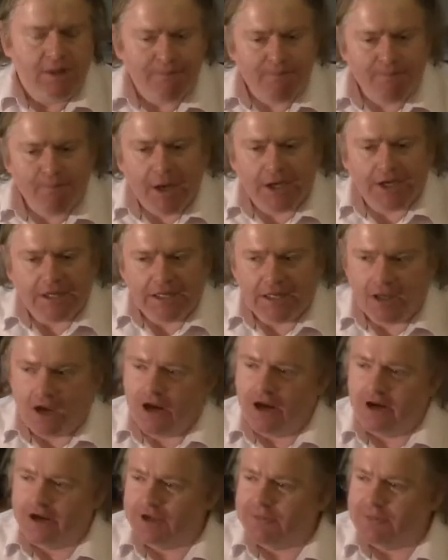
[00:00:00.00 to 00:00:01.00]
Money
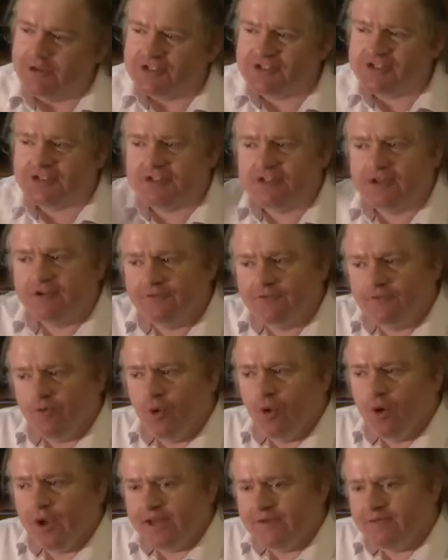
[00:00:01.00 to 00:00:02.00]
arguments
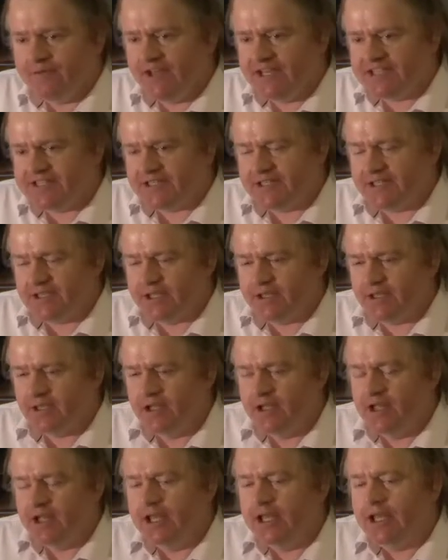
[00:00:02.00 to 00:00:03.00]
for investing
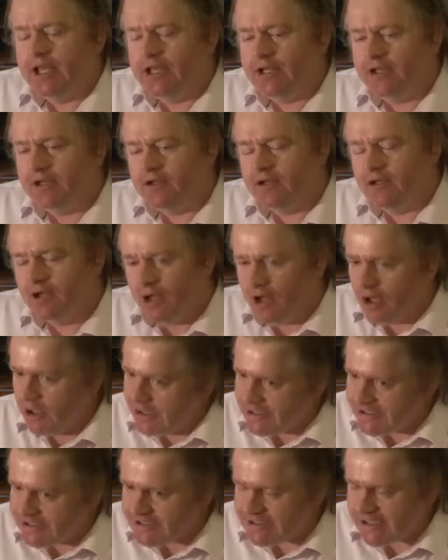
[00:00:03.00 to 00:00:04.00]
in
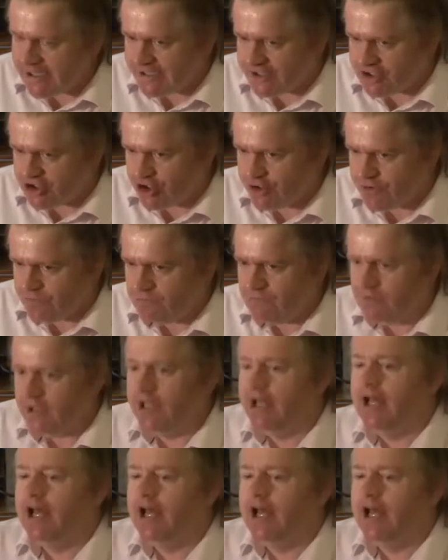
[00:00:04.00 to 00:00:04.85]
early detection